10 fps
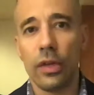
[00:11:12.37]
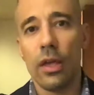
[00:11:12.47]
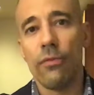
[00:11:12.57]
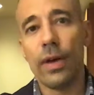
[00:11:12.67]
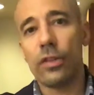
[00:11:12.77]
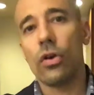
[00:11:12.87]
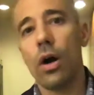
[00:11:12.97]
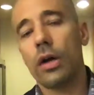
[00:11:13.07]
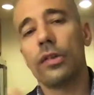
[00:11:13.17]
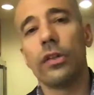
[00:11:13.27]
Vet
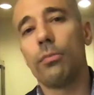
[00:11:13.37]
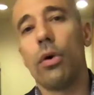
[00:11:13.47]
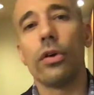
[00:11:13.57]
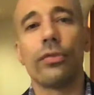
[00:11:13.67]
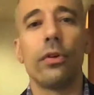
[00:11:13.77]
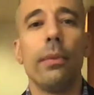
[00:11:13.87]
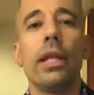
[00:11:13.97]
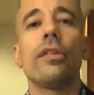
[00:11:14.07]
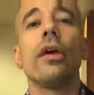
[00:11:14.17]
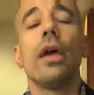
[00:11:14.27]
Talks, let's pause for a
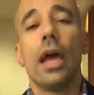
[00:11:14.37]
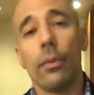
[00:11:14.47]
minute,